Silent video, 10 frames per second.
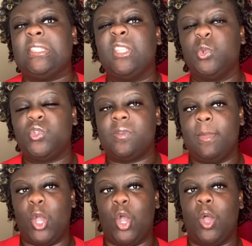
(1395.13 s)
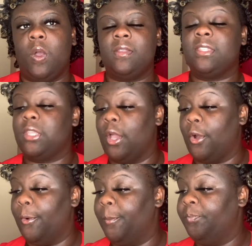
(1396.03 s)
a little small,
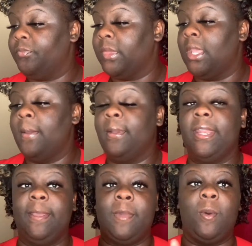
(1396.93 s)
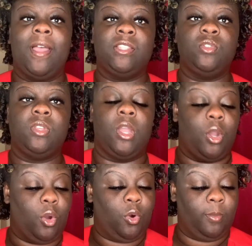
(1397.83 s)
so I need my wide tooth
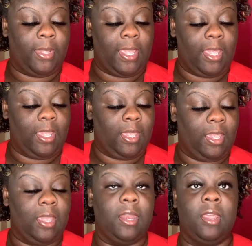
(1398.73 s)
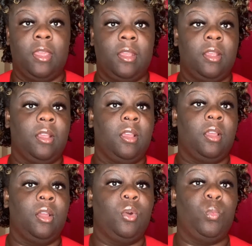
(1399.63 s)
comb and
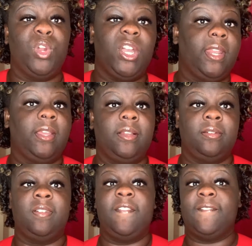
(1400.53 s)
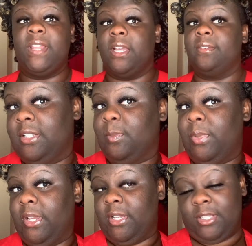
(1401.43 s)
we're gonna fluff. Just
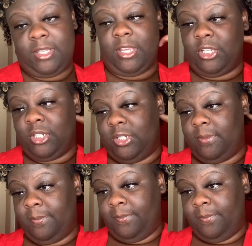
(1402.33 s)
pick a section